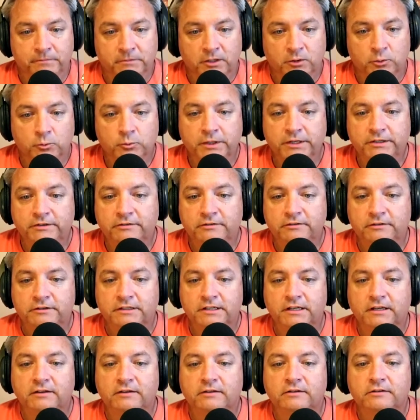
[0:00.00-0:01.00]
which
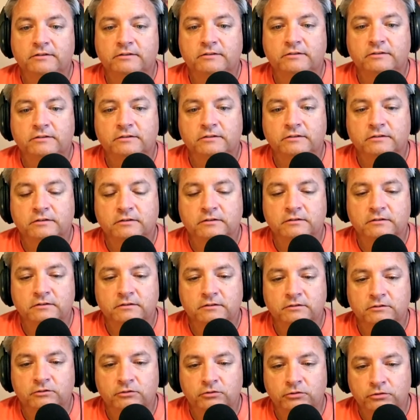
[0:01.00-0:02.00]
is
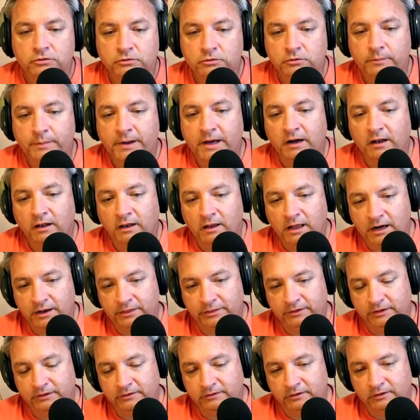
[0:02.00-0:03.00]
true about a lot of
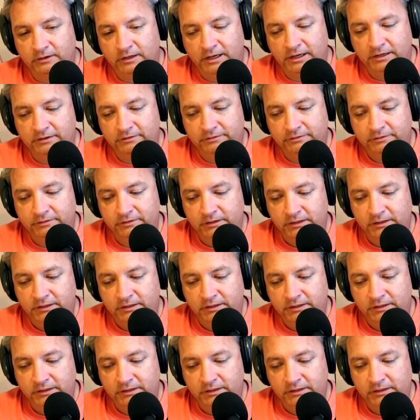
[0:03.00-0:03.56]
things in life.